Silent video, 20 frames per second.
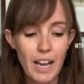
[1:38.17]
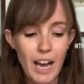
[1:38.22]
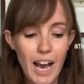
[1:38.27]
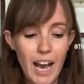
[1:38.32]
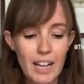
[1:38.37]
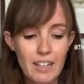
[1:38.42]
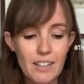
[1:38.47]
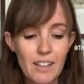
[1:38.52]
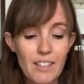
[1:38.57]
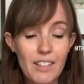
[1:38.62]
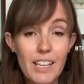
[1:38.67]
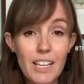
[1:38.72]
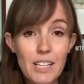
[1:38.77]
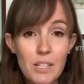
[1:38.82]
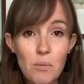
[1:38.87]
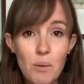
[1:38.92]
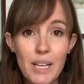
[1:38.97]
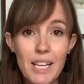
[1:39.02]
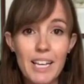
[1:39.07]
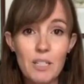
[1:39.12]
And
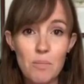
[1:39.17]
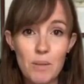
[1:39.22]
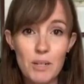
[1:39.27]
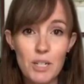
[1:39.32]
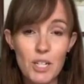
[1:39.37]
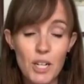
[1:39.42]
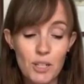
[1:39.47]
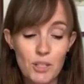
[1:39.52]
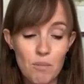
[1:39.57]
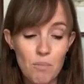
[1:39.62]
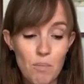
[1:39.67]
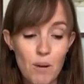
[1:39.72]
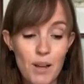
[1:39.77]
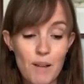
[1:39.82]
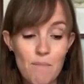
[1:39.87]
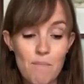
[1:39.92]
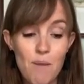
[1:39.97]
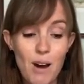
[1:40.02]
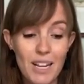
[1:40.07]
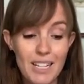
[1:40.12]
this week it's been chosen by
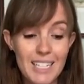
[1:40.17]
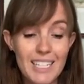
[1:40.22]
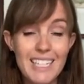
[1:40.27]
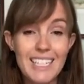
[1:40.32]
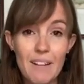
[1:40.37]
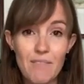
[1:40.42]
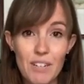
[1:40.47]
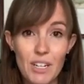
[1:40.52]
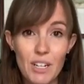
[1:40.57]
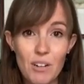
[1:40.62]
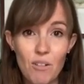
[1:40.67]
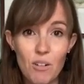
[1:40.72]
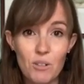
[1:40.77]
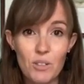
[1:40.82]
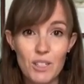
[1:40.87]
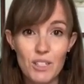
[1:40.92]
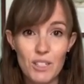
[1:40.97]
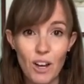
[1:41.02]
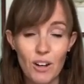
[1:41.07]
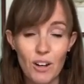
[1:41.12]
my 7-year-old
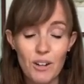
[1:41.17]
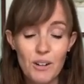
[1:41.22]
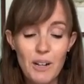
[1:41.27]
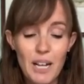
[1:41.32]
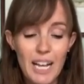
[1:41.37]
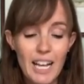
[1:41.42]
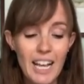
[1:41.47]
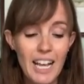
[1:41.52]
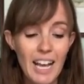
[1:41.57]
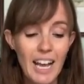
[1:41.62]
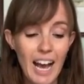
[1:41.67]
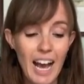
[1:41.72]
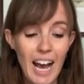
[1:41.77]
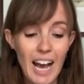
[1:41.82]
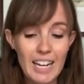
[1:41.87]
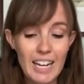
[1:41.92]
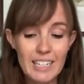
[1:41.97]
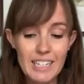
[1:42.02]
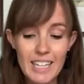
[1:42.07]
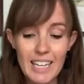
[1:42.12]
son,
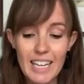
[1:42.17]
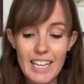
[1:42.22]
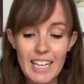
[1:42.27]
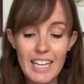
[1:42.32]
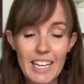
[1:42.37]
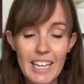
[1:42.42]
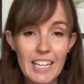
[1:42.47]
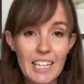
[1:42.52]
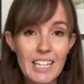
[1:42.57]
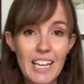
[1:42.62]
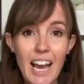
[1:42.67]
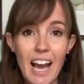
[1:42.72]
and he